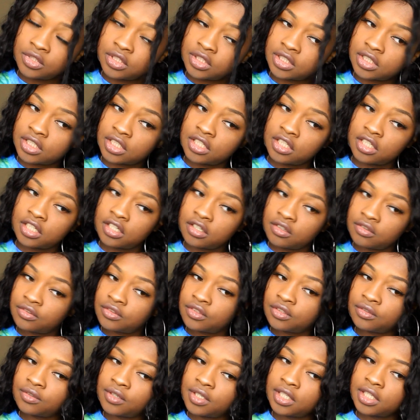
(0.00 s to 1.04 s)
I'm just gonna go
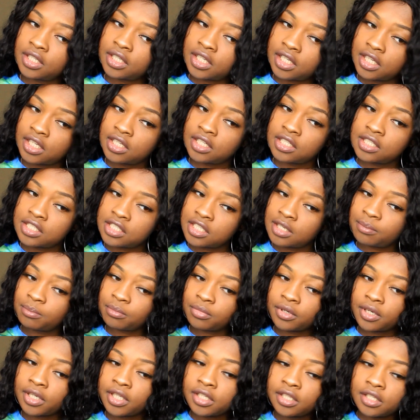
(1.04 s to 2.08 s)
through it and kind of
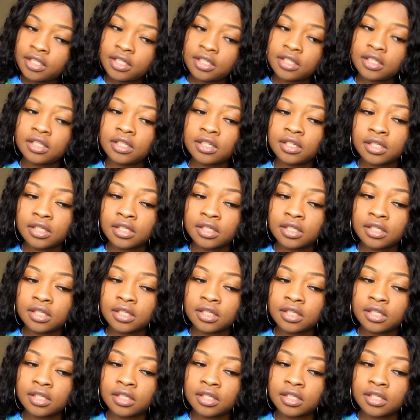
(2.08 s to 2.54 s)
separate it.